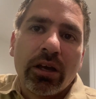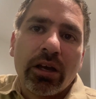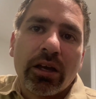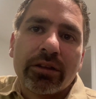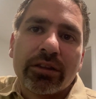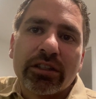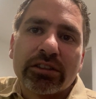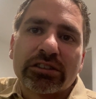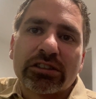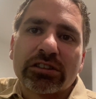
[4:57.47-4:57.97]

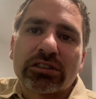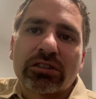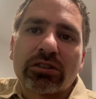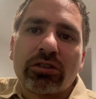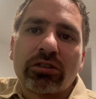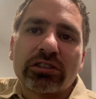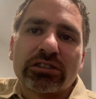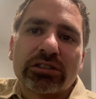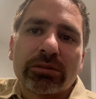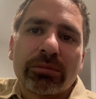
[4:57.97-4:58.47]
And this is
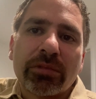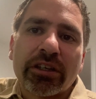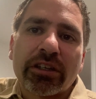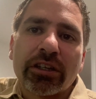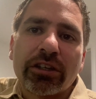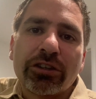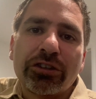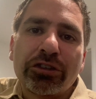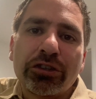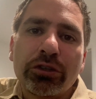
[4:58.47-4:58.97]
going to make
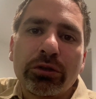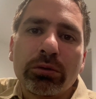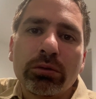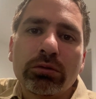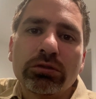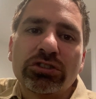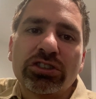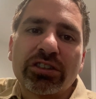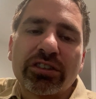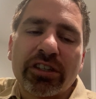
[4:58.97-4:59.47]
a
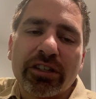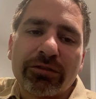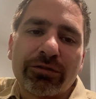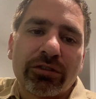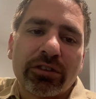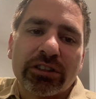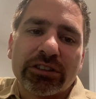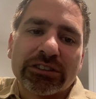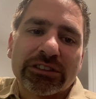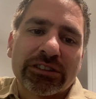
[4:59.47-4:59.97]
huge
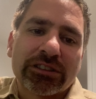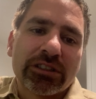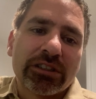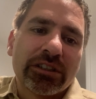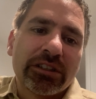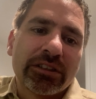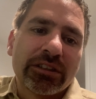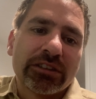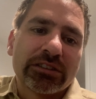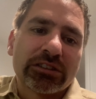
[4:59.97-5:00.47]
difference
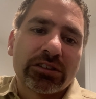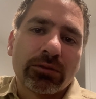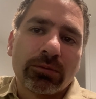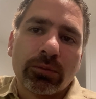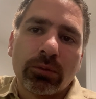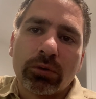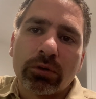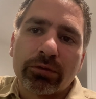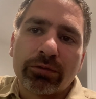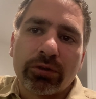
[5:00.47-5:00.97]
in the
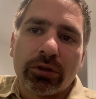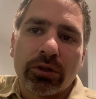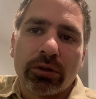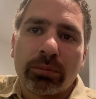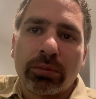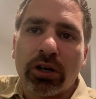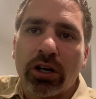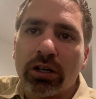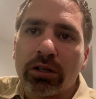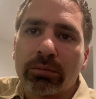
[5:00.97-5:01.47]
Civil War for the
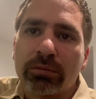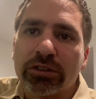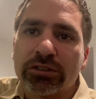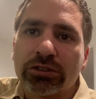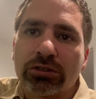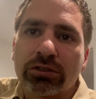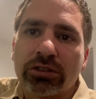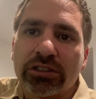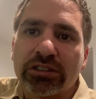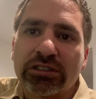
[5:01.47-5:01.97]

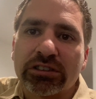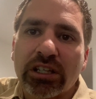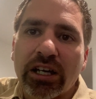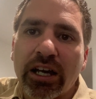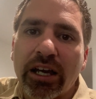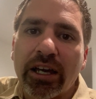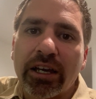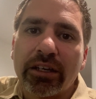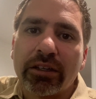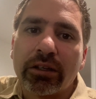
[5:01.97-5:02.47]
parliamentary
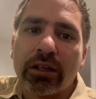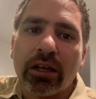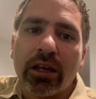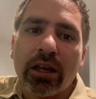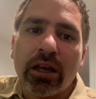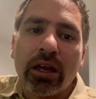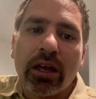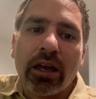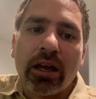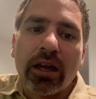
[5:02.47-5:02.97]
side,
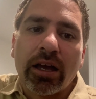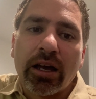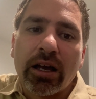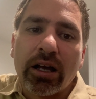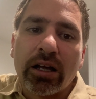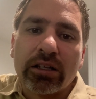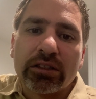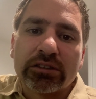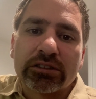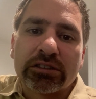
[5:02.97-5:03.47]

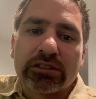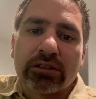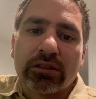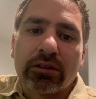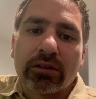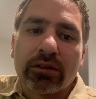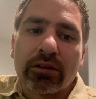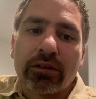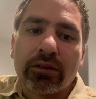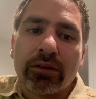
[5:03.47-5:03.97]
as
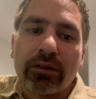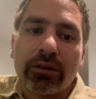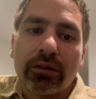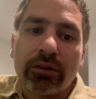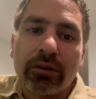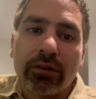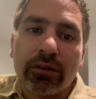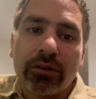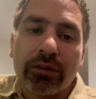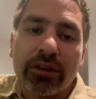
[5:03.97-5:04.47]

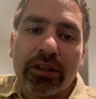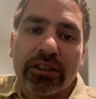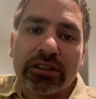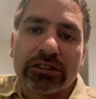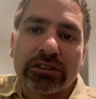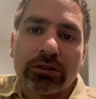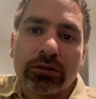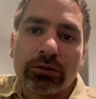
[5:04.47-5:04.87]
this